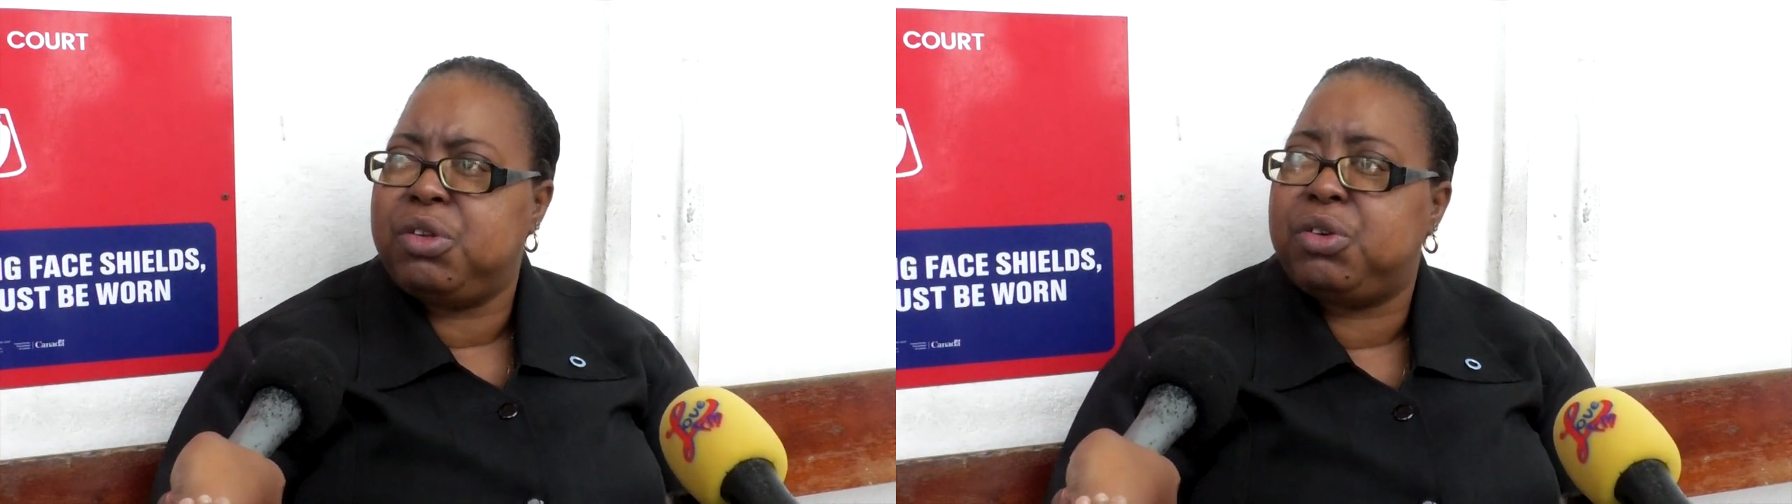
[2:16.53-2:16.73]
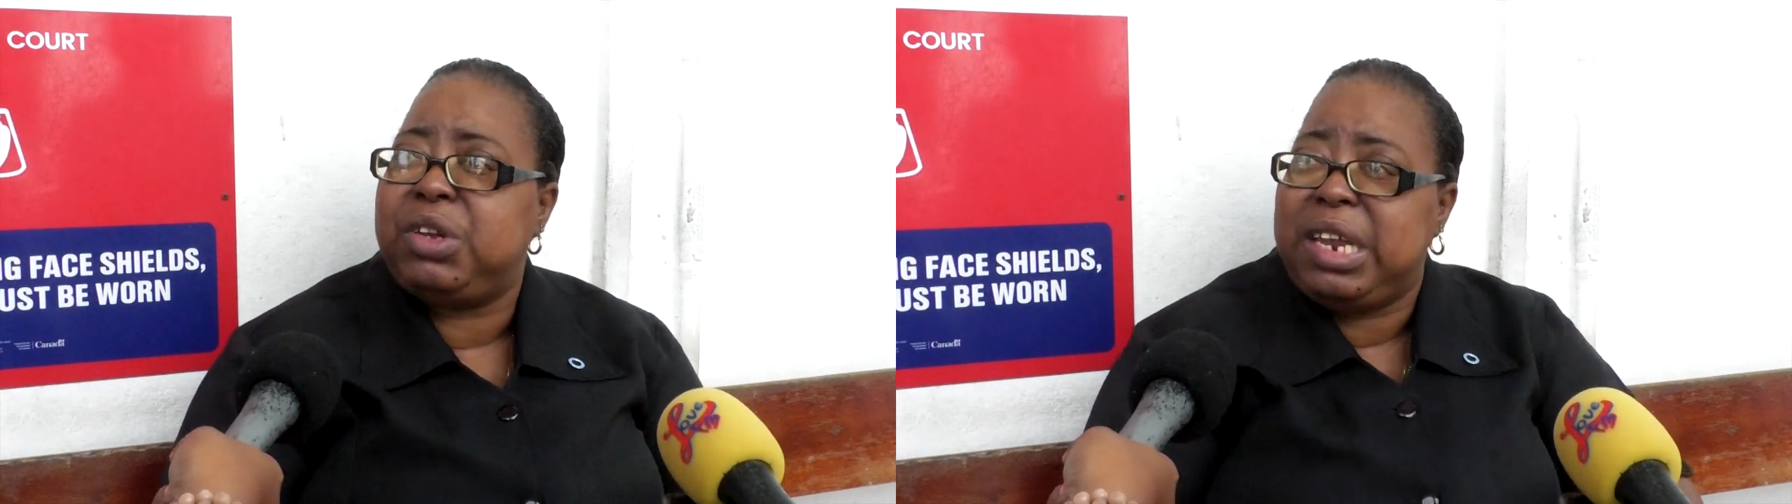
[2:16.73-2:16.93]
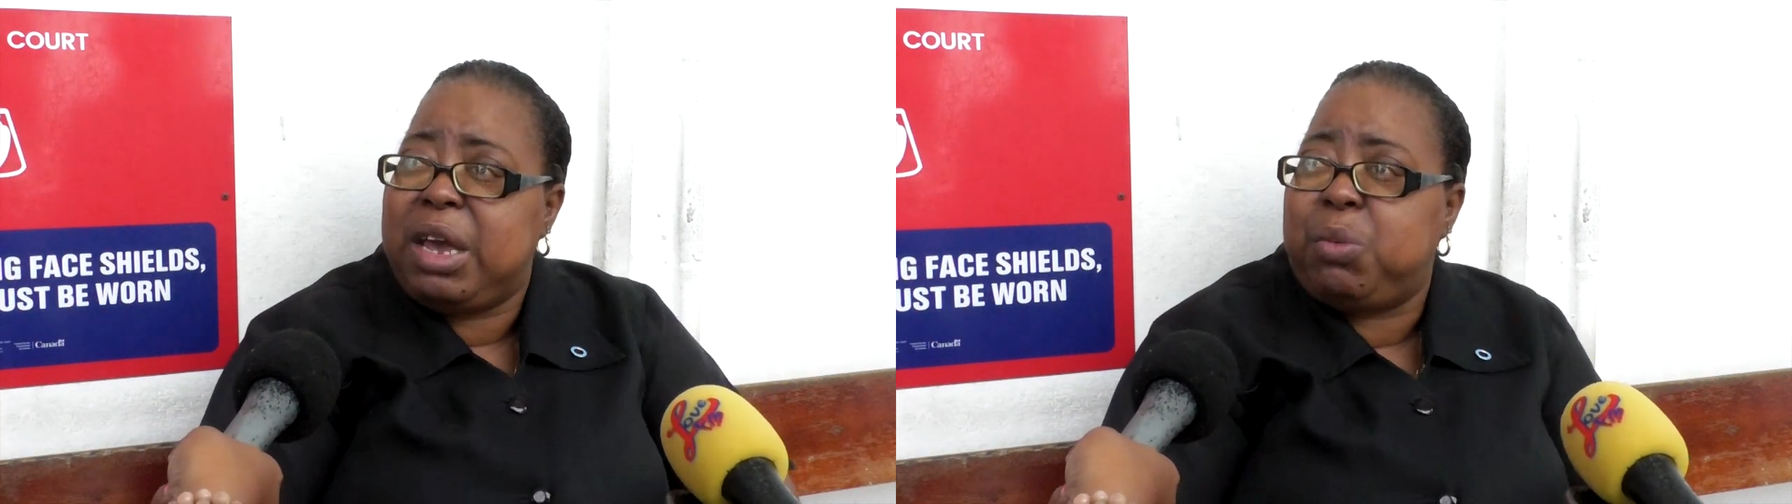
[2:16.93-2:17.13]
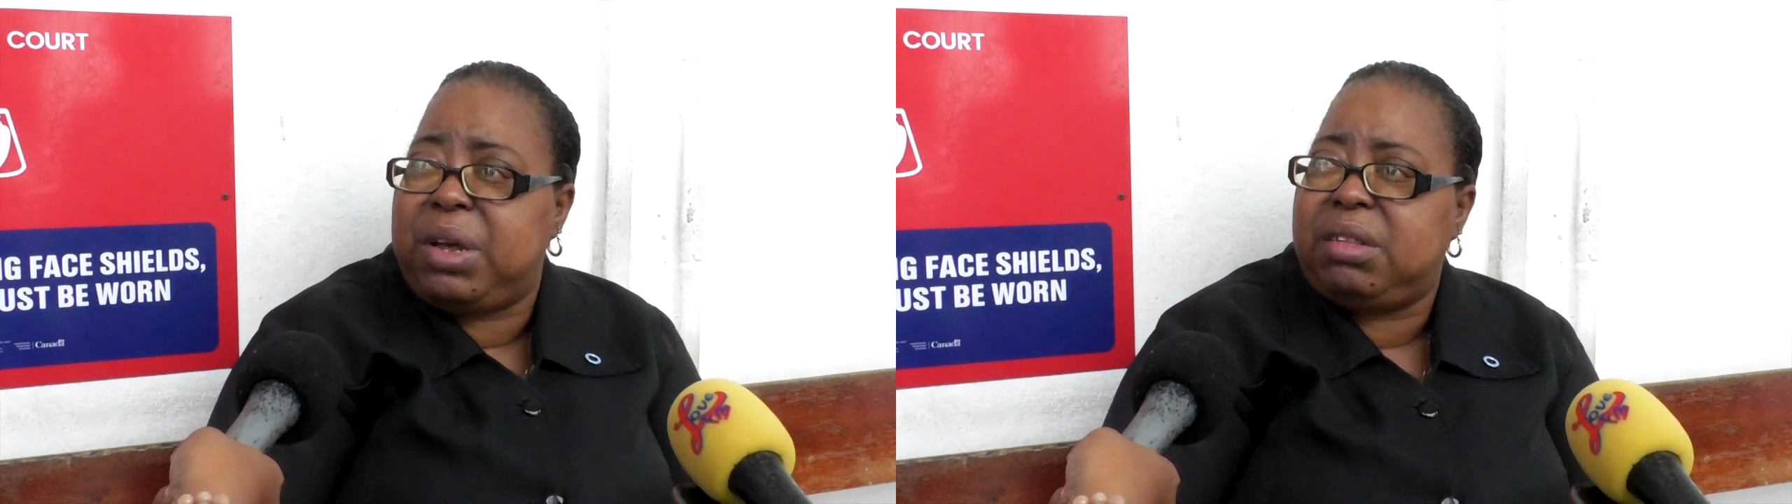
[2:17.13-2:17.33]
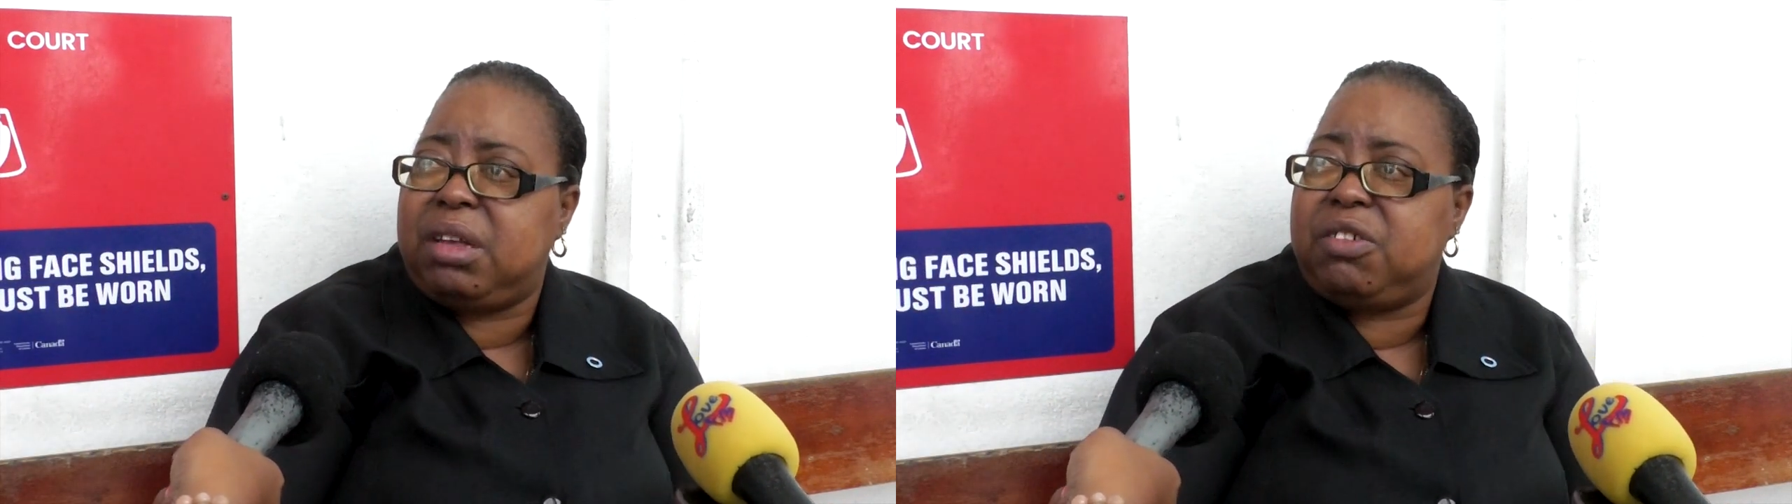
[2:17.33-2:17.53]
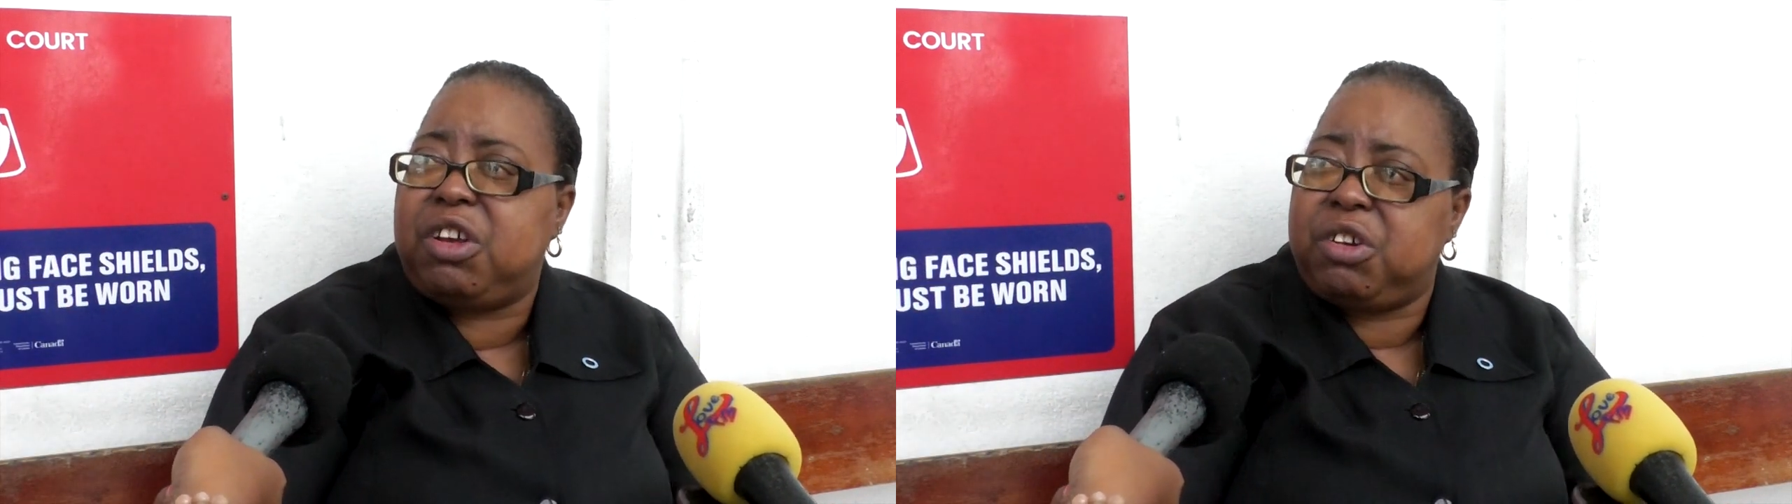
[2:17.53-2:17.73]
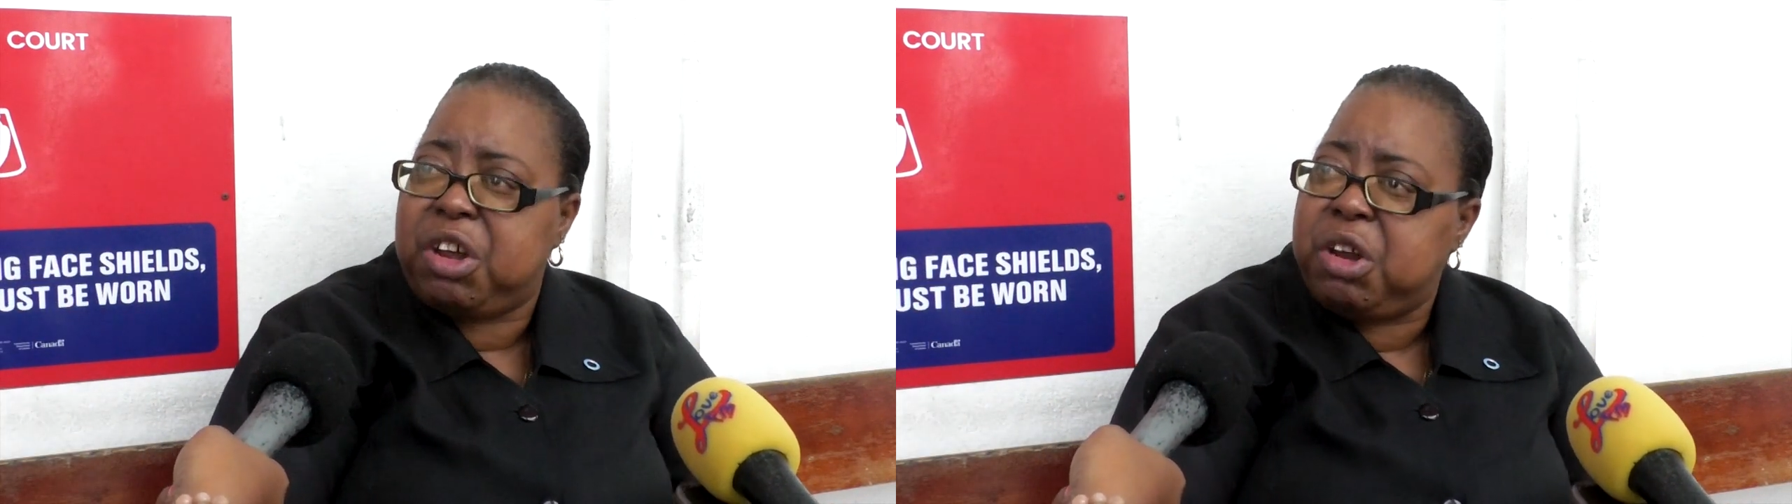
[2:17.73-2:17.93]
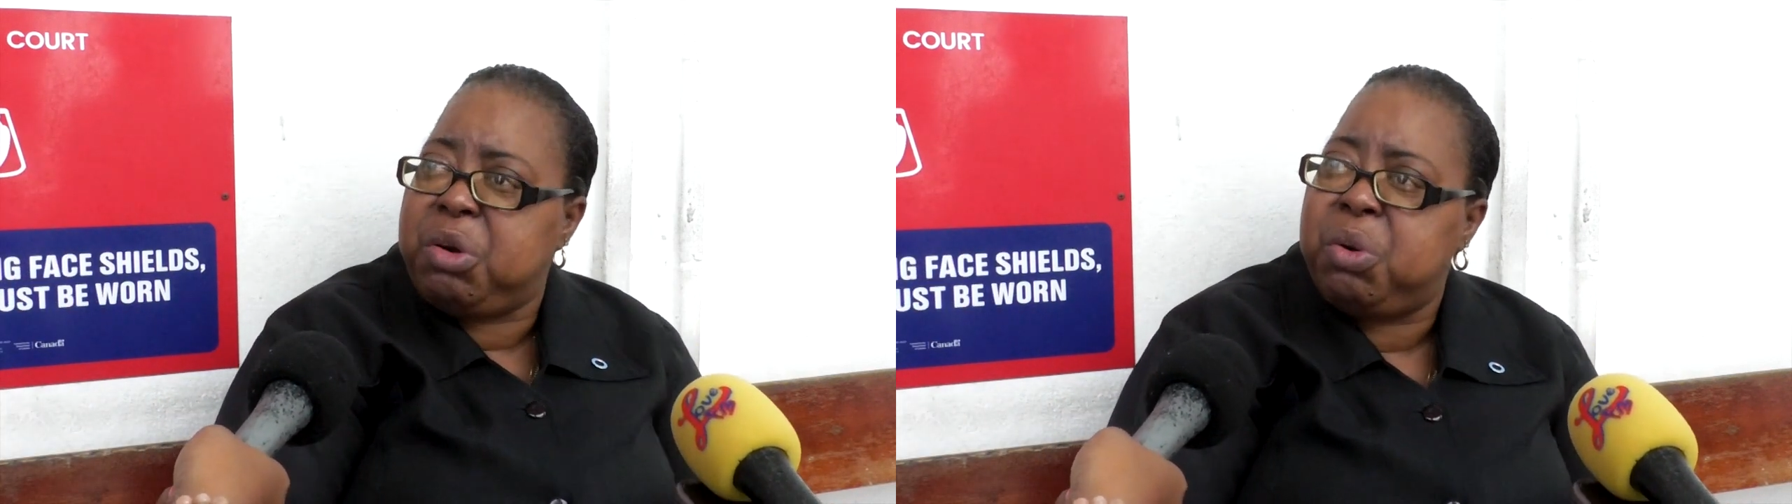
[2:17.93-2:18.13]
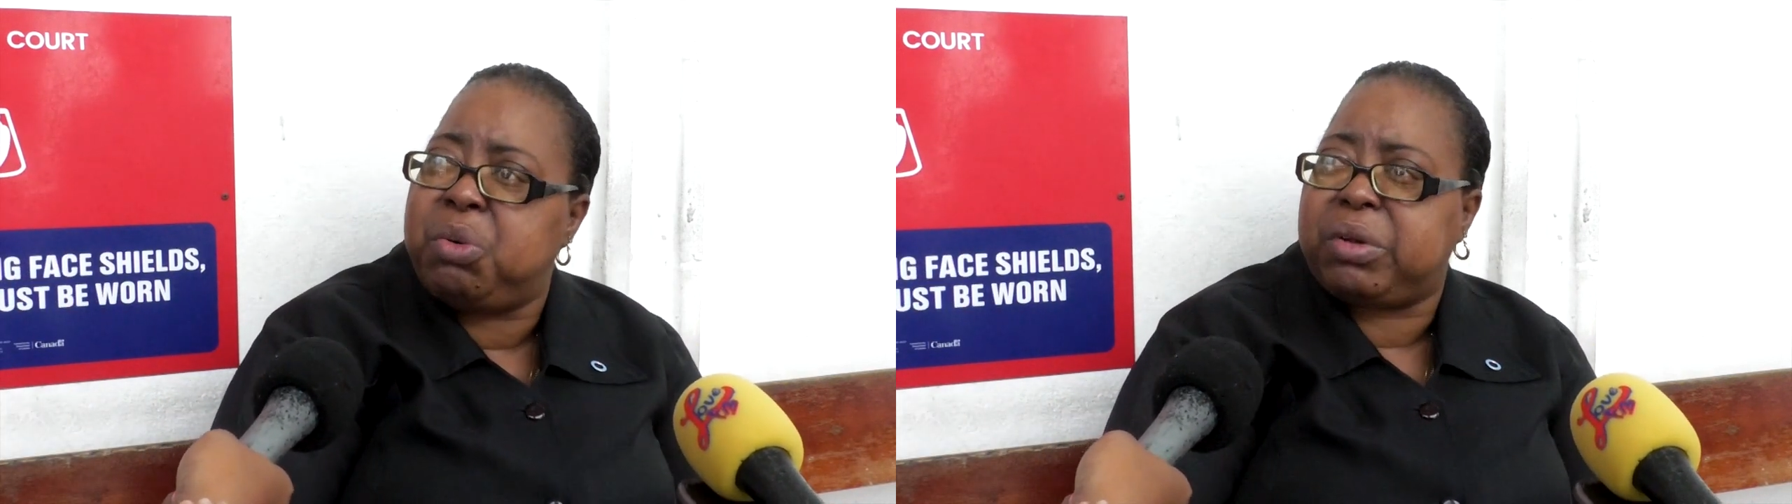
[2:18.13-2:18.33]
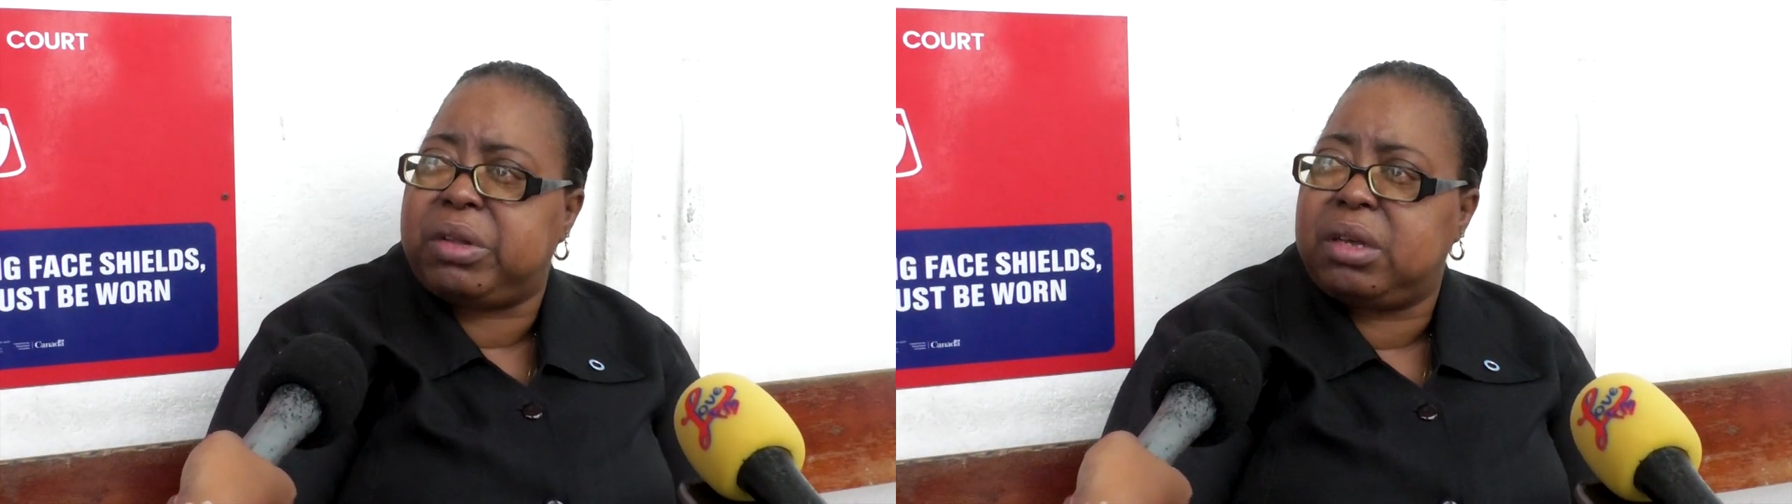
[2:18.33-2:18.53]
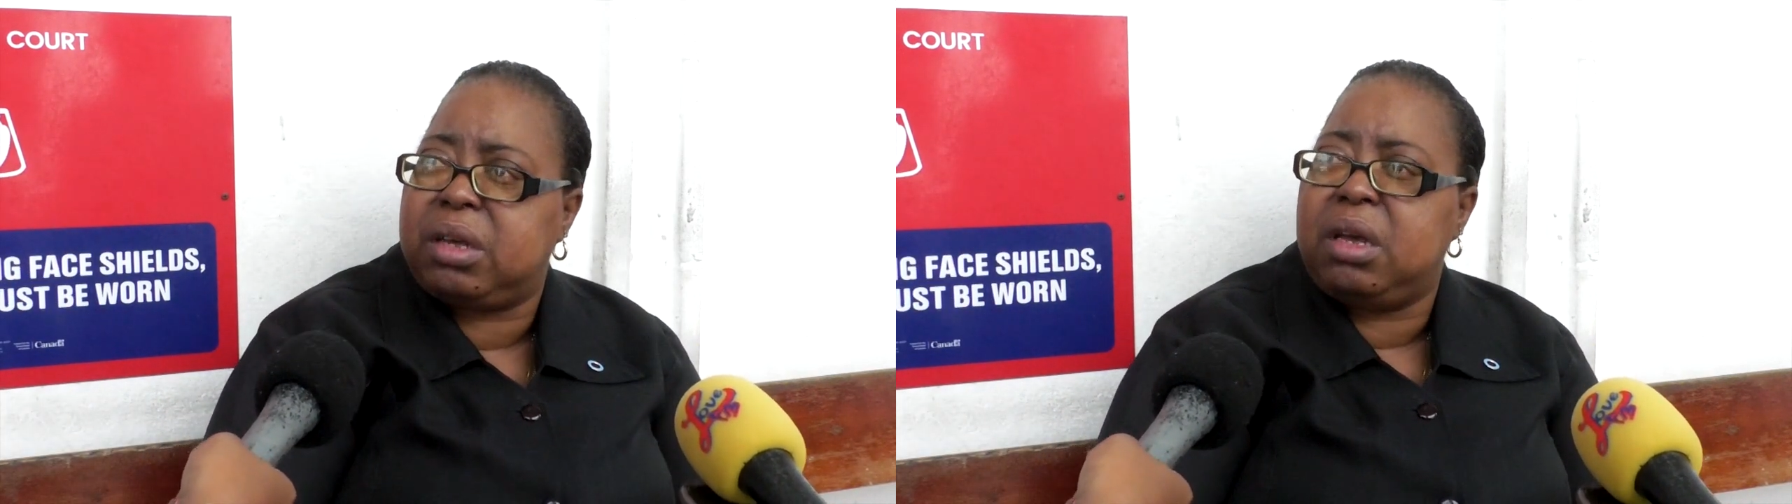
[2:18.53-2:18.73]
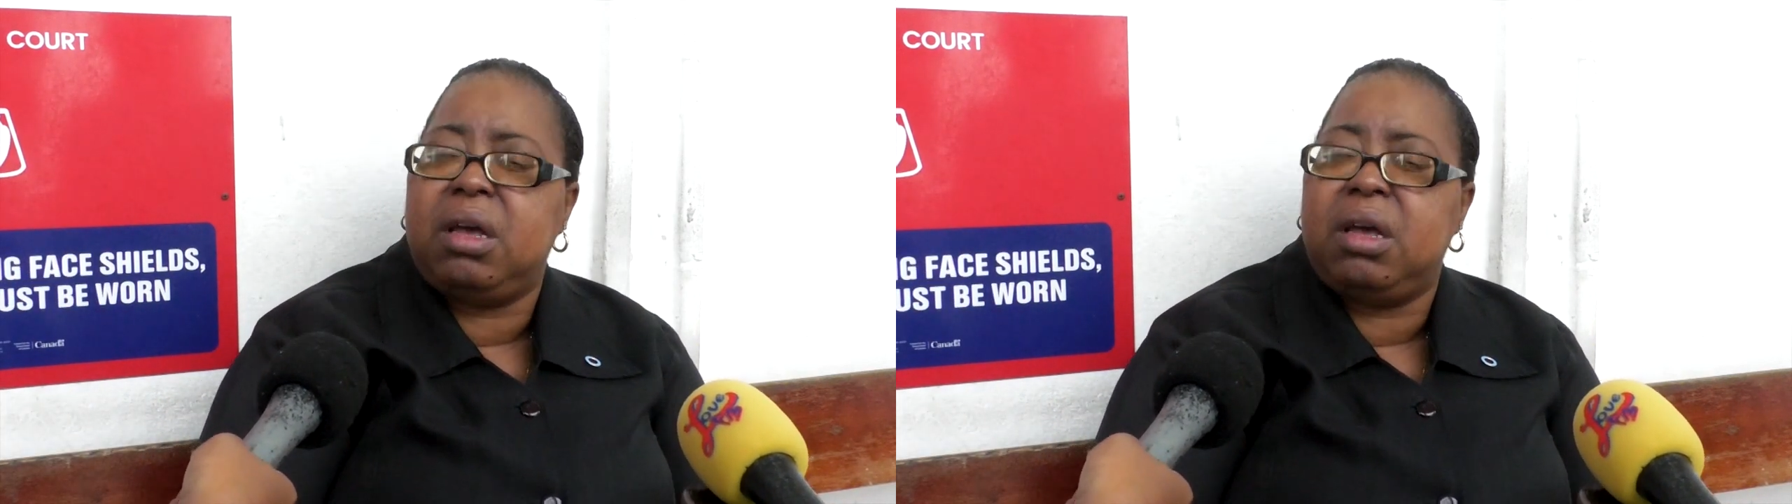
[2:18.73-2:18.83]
So they went in there, they looked,